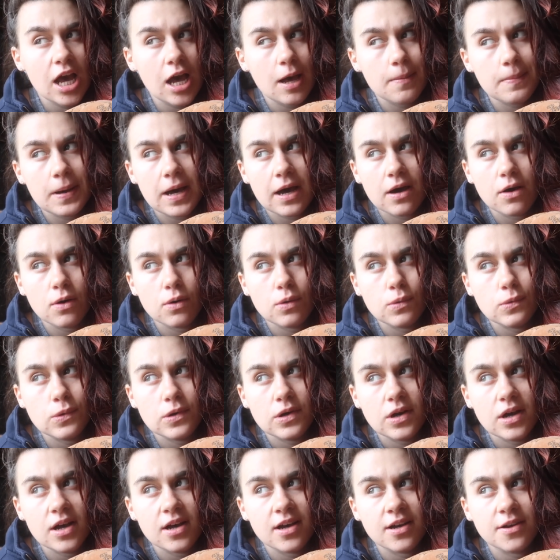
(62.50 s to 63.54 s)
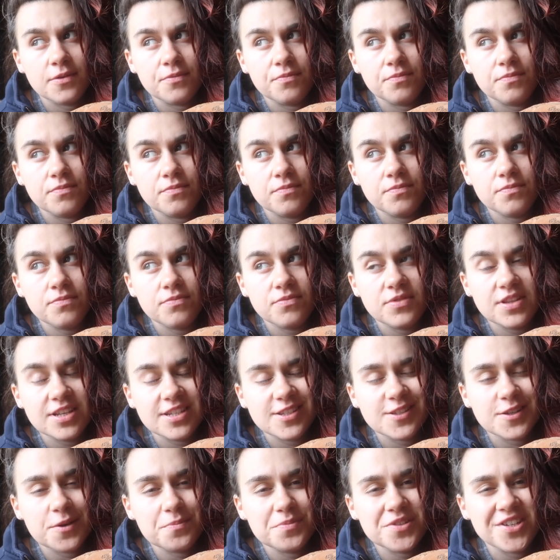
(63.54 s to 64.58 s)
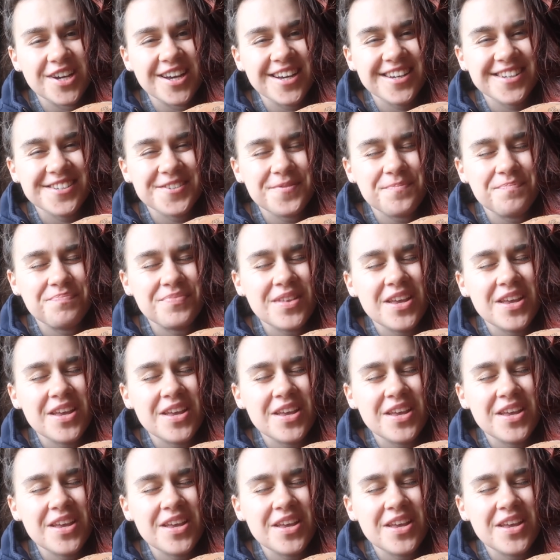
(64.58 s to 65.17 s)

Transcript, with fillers: about um, this subject.